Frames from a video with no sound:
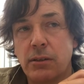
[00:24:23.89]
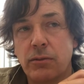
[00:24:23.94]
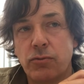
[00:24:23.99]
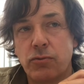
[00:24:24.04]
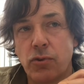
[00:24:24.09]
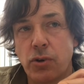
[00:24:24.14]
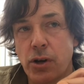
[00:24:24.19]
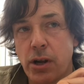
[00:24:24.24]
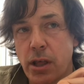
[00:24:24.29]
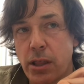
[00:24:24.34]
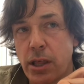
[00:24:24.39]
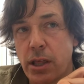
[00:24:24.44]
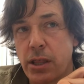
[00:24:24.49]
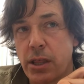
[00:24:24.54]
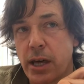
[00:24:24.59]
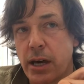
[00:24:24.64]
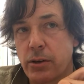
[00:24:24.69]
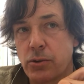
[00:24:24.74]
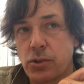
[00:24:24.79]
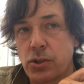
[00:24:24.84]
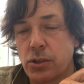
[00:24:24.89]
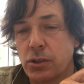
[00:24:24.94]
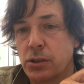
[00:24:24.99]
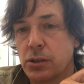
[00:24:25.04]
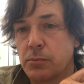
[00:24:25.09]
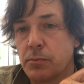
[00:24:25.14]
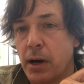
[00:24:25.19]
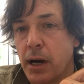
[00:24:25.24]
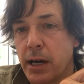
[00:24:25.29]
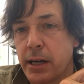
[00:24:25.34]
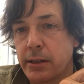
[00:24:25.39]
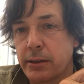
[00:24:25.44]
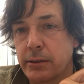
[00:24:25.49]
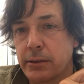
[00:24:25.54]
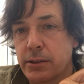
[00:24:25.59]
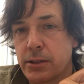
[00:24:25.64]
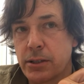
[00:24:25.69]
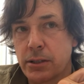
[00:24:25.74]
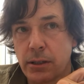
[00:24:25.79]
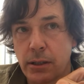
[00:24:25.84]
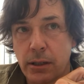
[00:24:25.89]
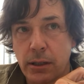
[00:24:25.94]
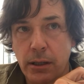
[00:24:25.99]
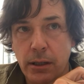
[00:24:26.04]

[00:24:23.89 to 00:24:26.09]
for another 1,000 miles.